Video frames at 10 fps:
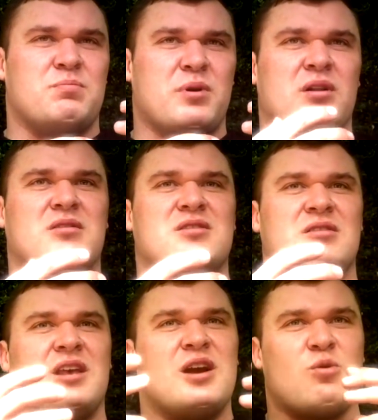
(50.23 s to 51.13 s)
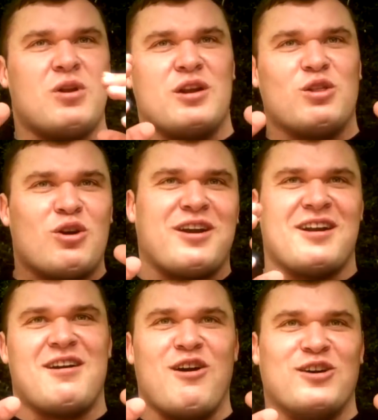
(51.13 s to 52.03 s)
build equally
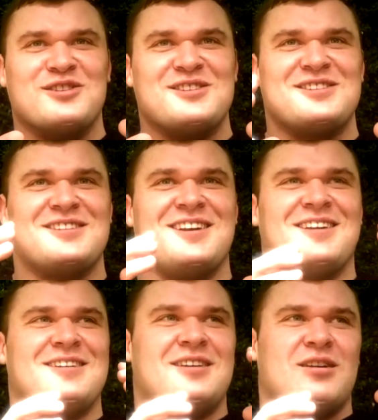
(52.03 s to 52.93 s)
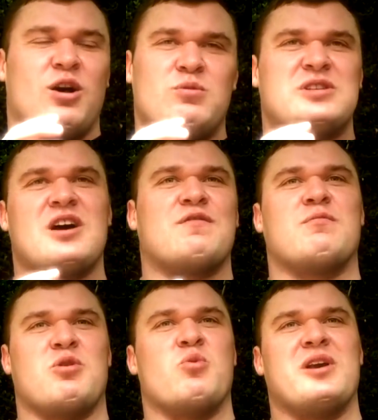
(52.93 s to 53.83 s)
looking guns, always start
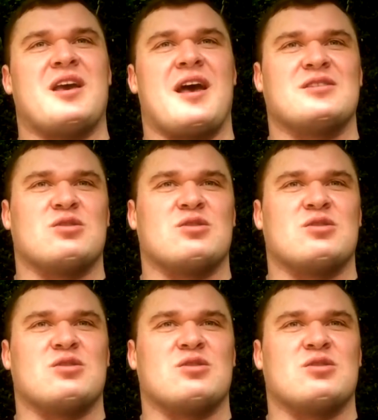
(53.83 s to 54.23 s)
from your weak hand.